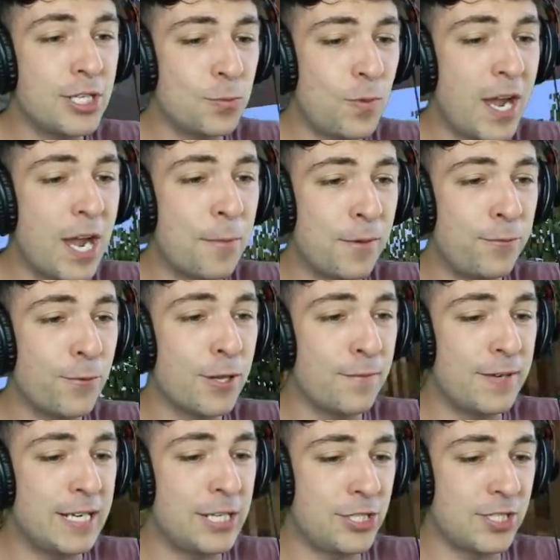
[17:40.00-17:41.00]
as well before the
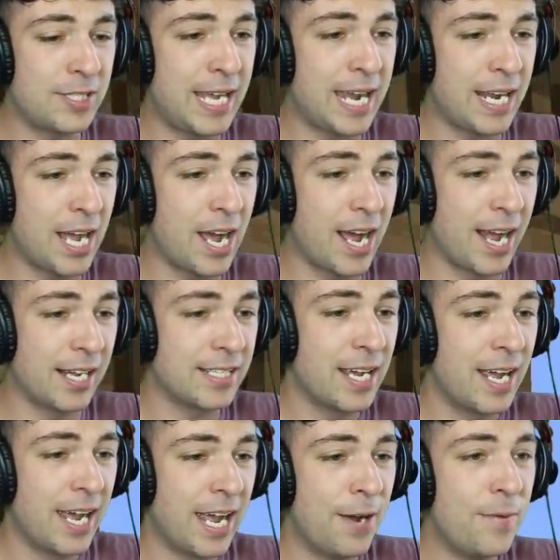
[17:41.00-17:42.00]
villagers get hurt.
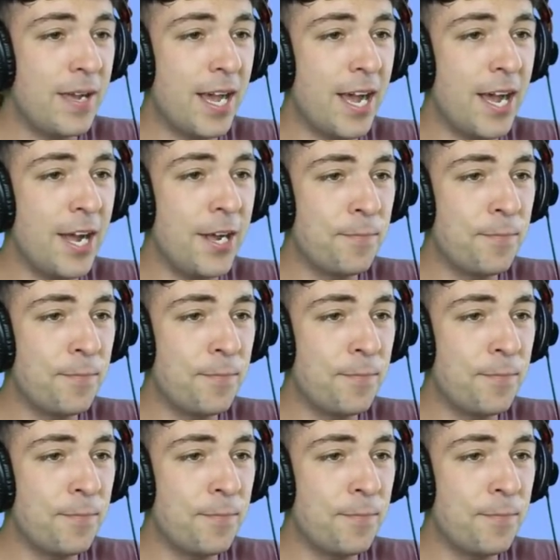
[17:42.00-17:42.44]
Here we go.